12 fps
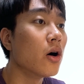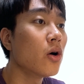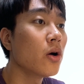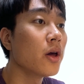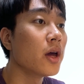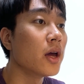
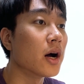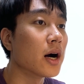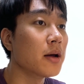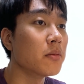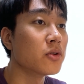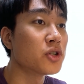Oh, wait,
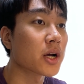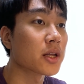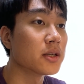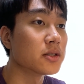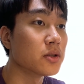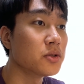I'm
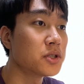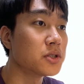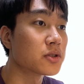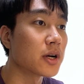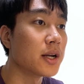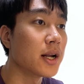checking the
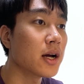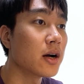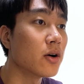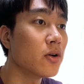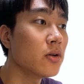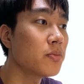solutions right
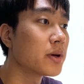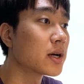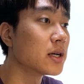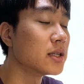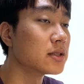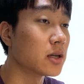now
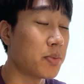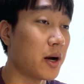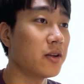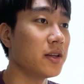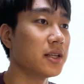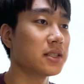because
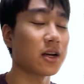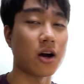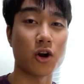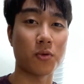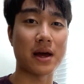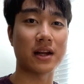apparently it's like
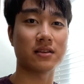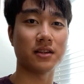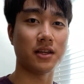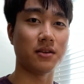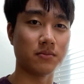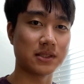
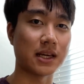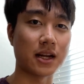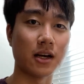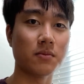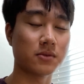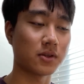automatically set
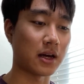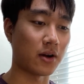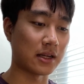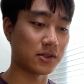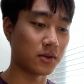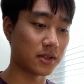up so
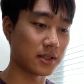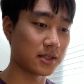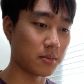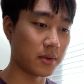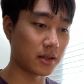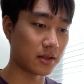that as soon as I
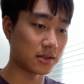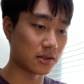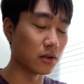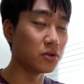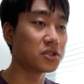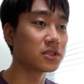submit, the
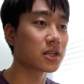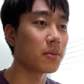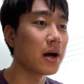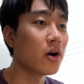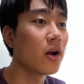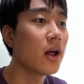solutions
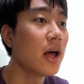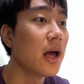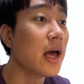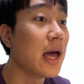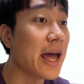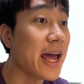come out.
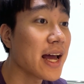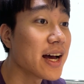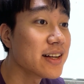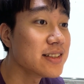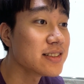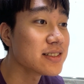
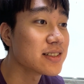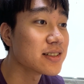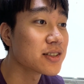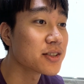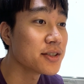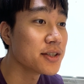And
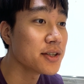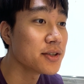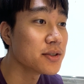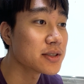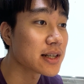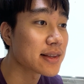good
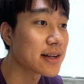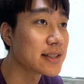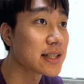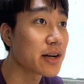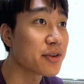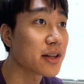news, I think I
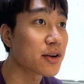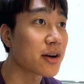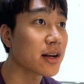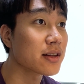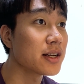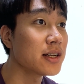did everything
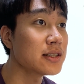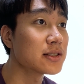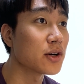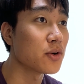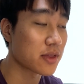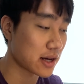correctly,
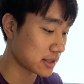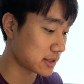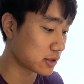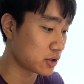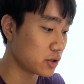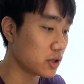so
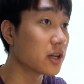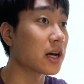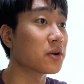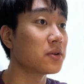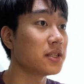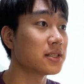that's good.
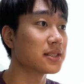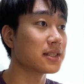I don't need to